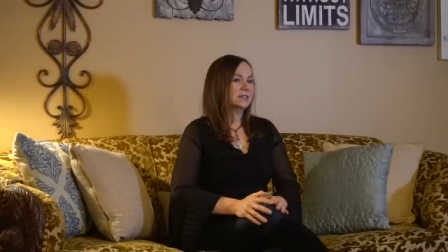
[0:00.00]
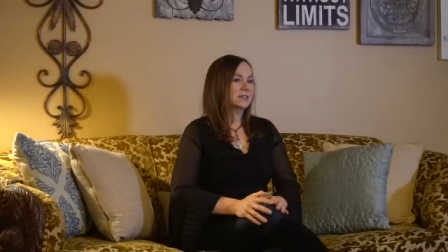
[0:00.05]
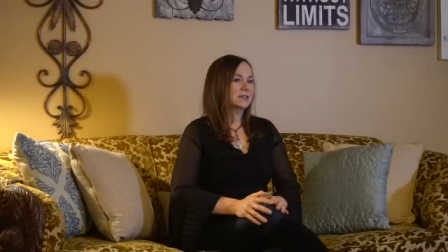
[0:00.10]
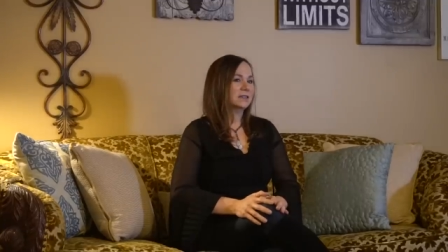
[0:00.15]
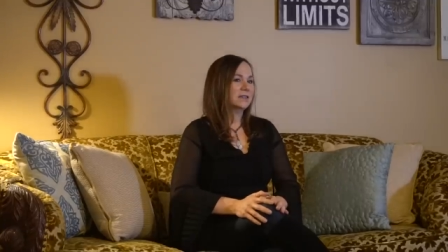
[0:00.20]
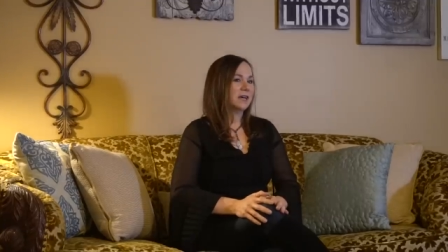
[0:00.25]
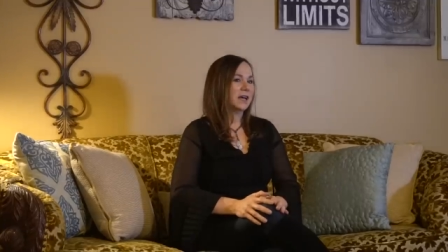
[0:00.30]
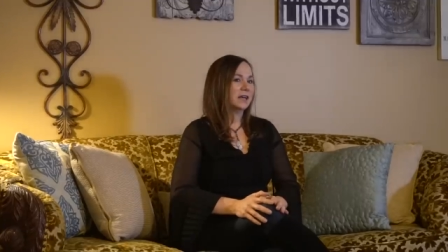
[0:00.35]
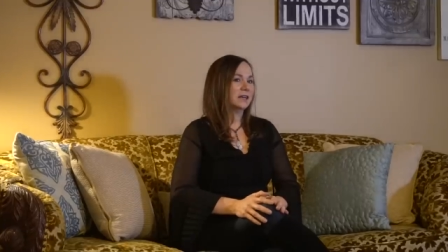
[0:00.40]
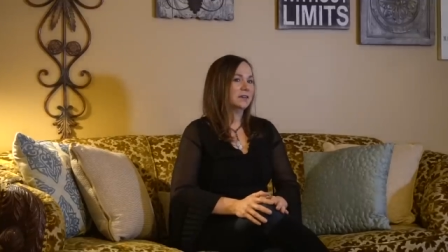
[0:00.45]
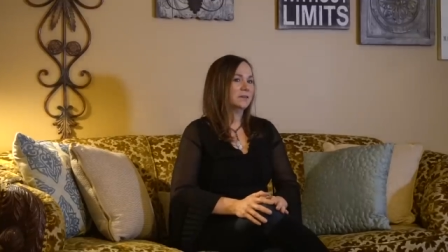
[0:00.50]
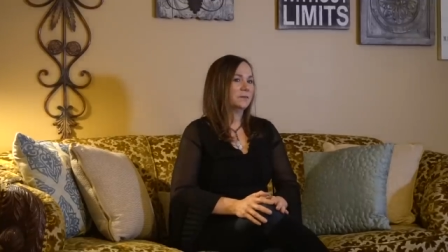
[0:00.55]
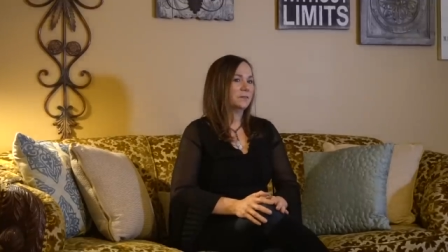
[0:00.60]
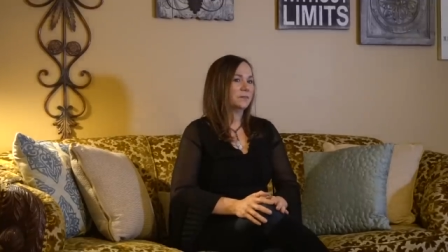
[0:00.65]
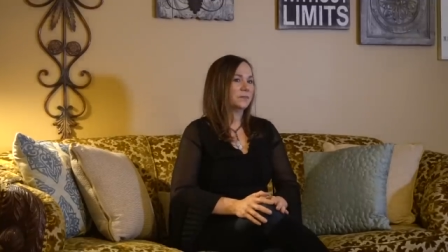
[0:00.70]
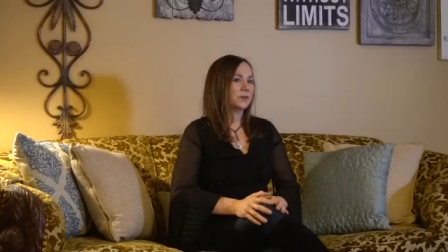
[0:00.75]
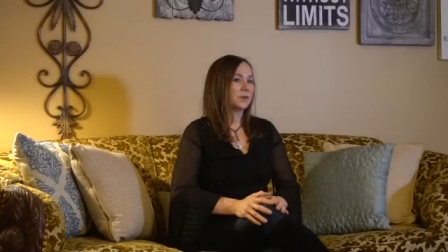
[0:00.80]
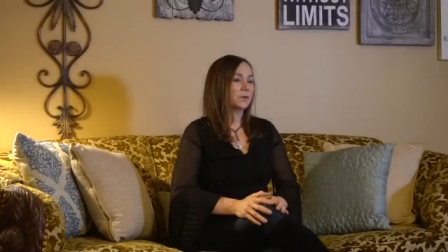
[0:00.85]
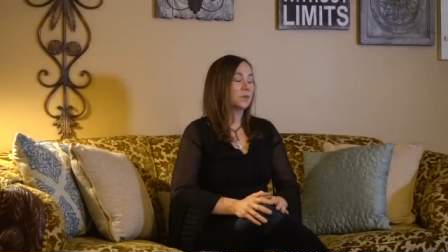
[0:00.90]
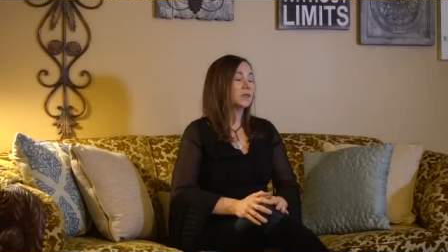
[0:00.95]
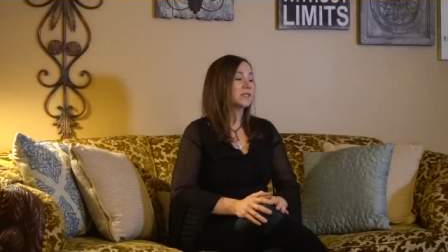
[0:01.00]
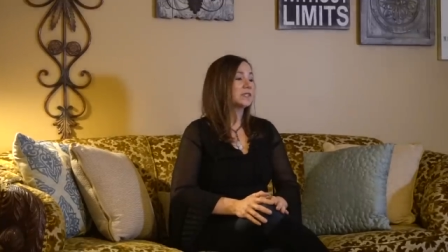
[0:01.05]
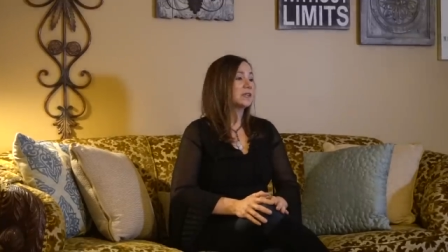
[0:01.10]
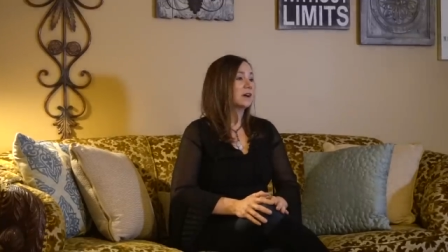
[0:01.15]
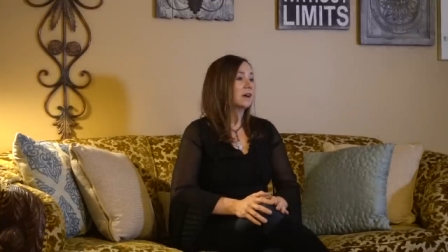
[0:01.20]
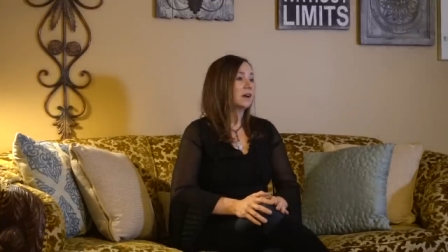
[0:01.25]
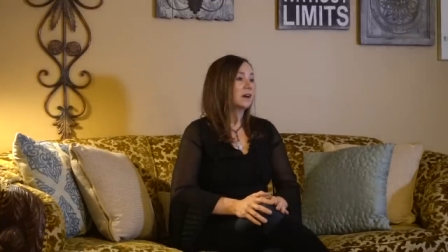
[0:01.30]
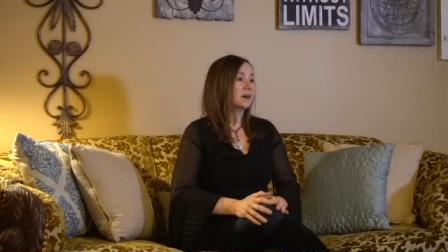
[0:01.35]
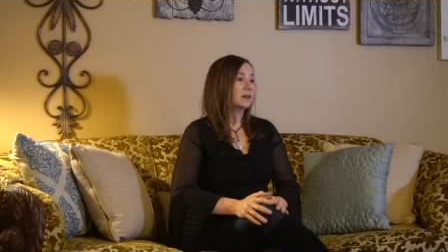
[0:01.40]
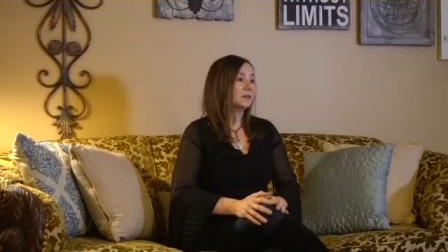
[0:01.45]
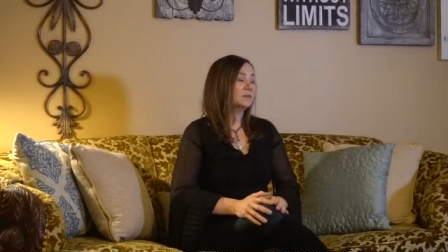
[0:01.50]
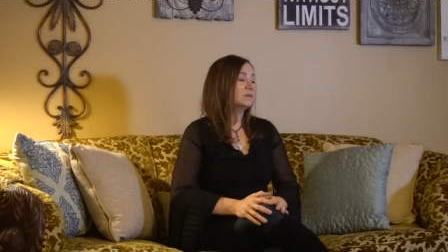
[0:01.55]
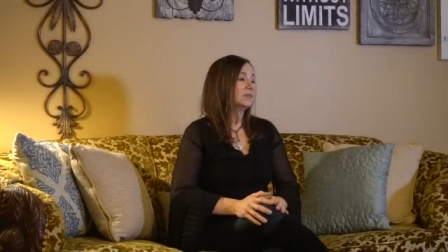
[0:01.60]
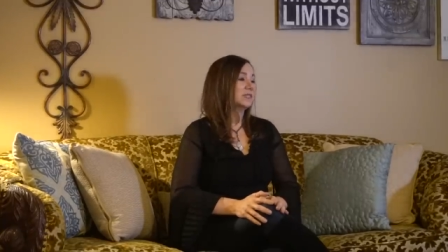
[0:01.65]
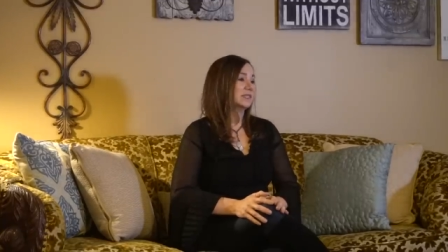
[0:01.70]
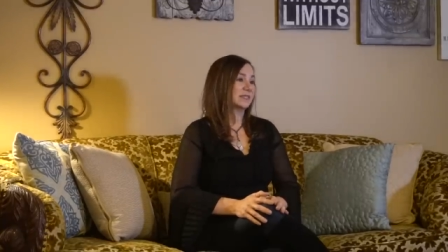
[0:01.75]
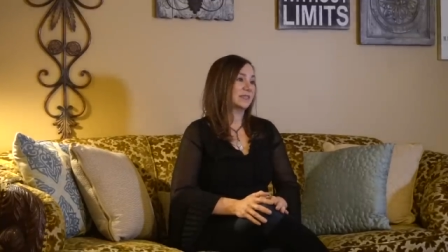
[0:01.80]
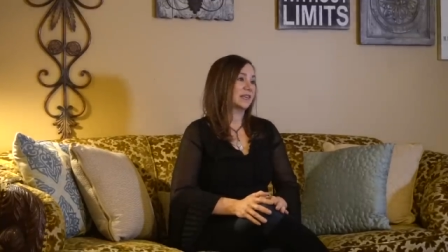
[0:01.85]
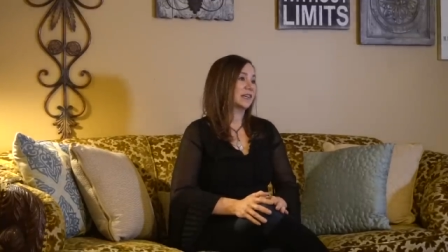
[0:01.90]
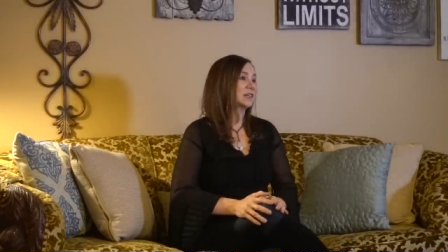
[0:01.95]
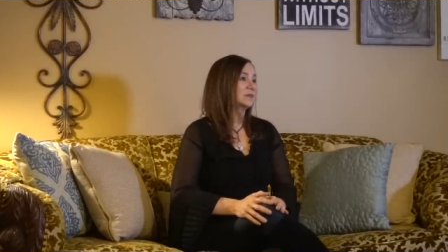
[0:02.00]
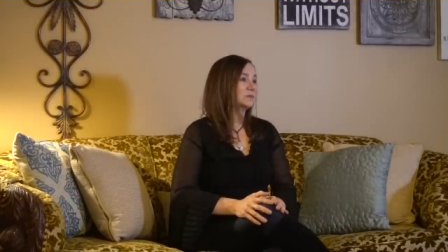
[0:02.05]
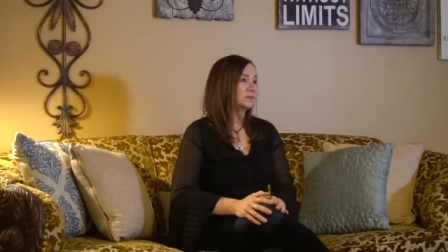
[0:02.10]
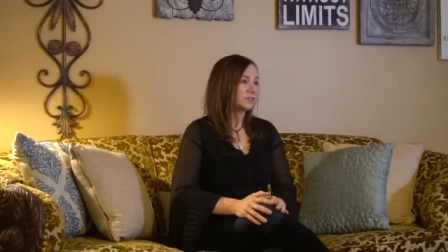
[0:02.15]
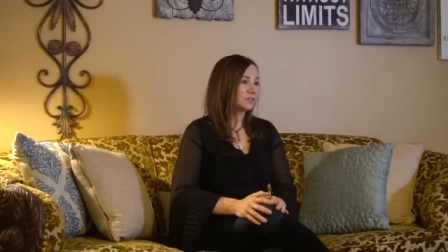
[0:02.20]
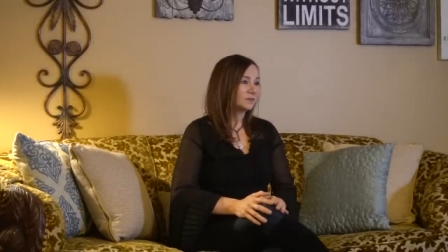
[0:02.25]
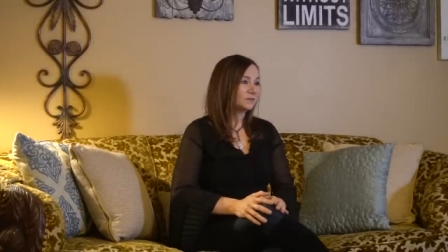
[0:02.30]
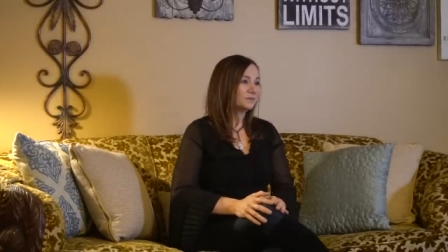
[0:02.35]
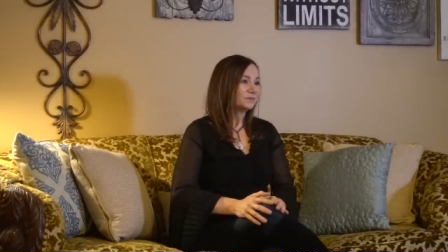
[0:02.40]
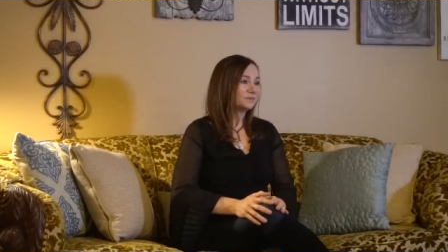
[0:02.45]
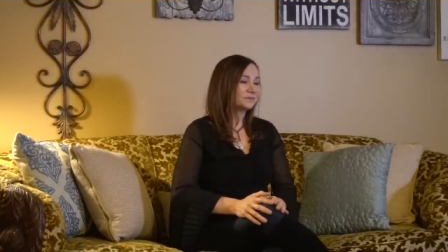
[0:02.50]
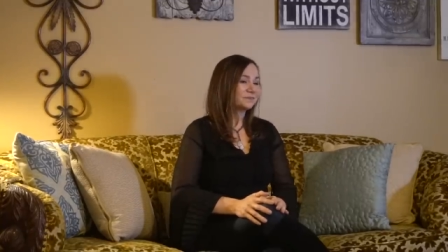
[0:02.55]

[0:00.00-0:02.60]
that was unmistakable.